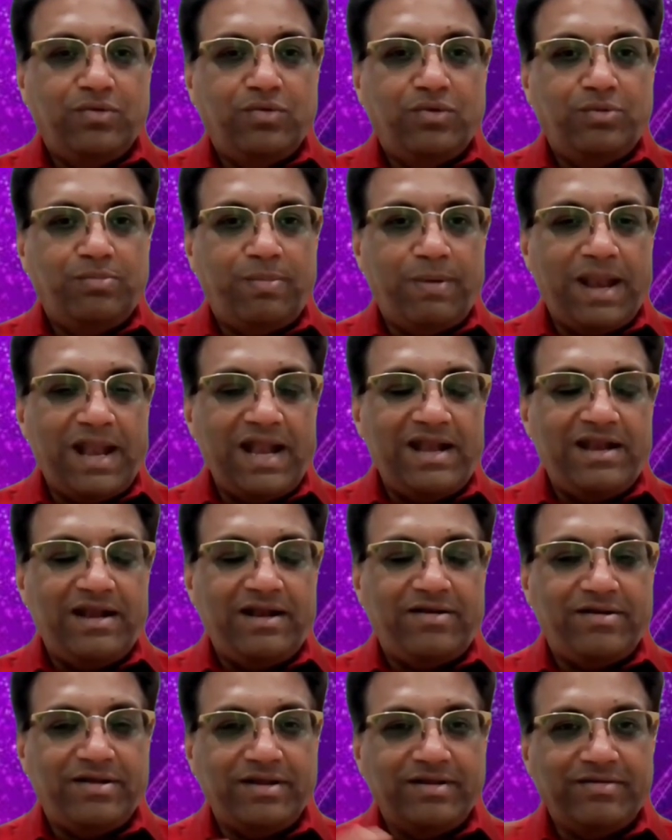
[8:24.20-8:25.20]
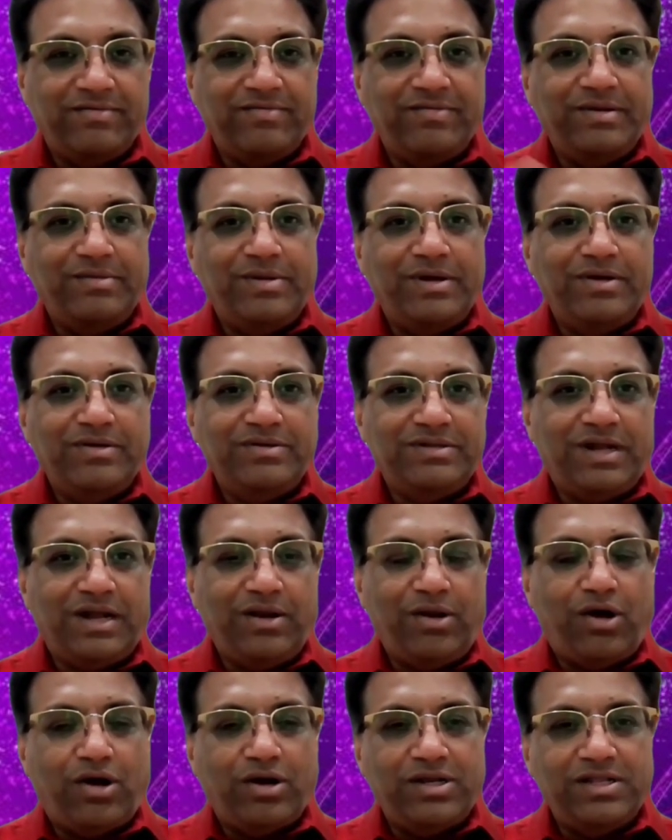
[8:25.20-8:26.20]
good planet,
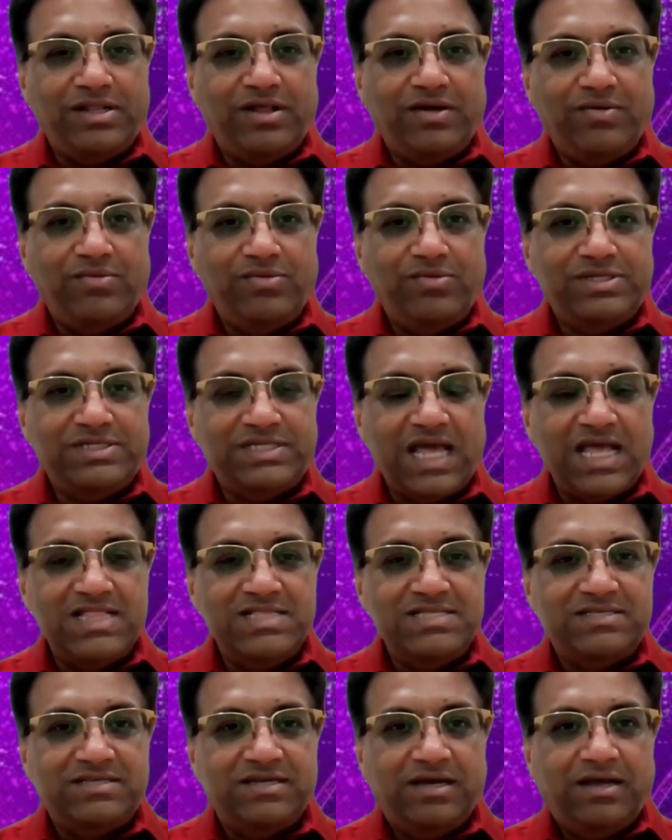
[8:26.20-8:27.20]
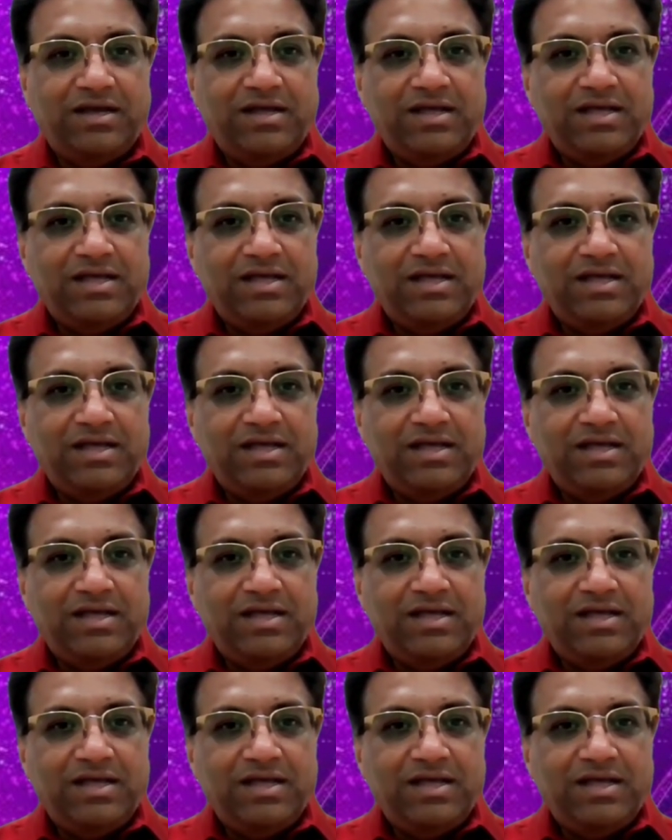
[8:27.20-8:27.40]
not in the good sense,